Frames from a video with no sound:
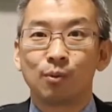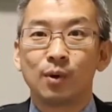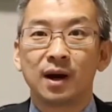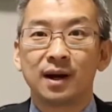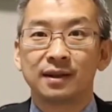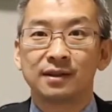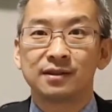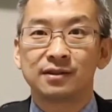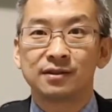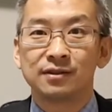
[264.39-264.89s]

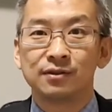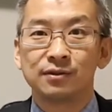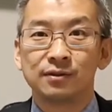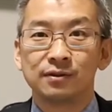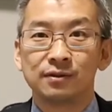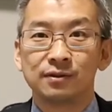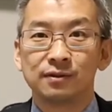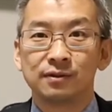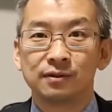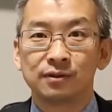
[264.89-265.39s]
want
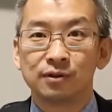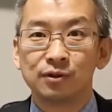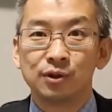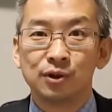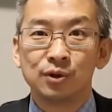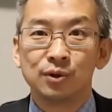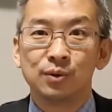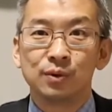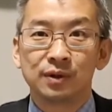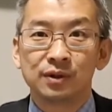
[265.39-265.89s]
to
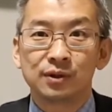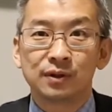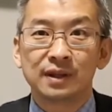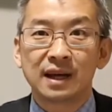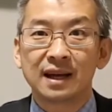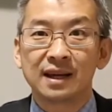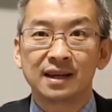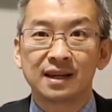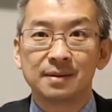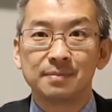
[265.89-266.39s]
do so
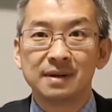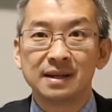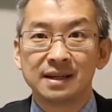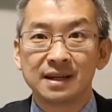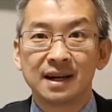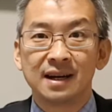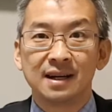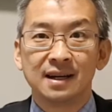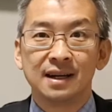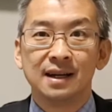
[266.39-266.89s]
that it can be
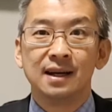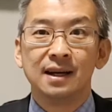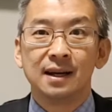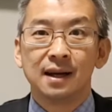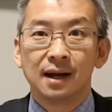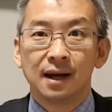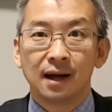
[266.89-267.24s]
done.